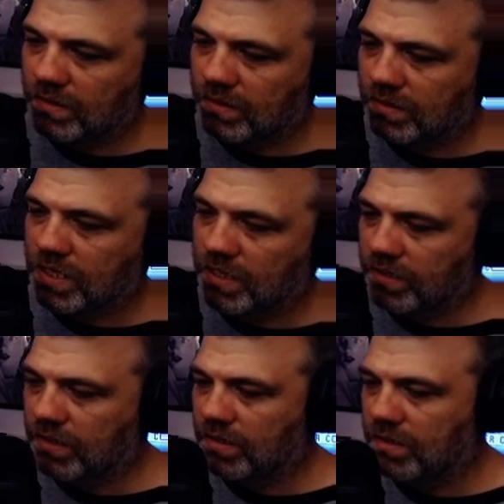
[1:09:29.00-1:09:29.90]
It's can
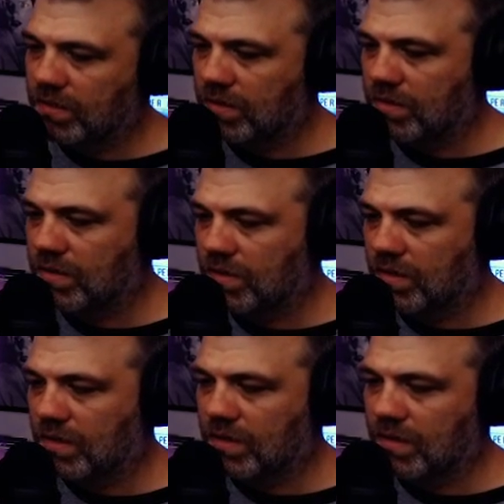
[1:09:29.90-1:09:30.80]

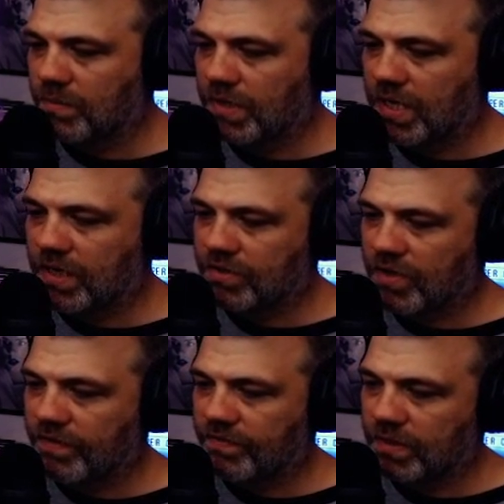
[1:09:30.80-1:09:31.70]
be kind of
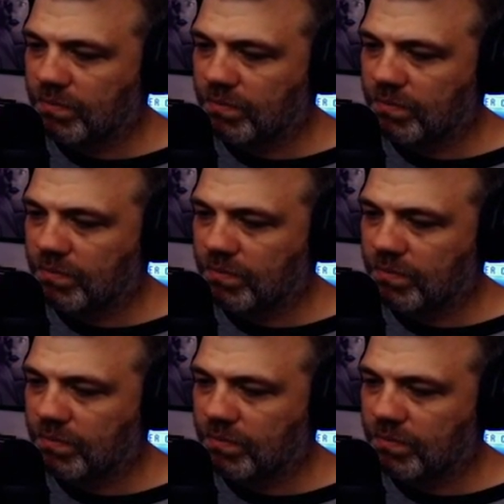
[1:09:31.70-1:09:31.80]
trifling,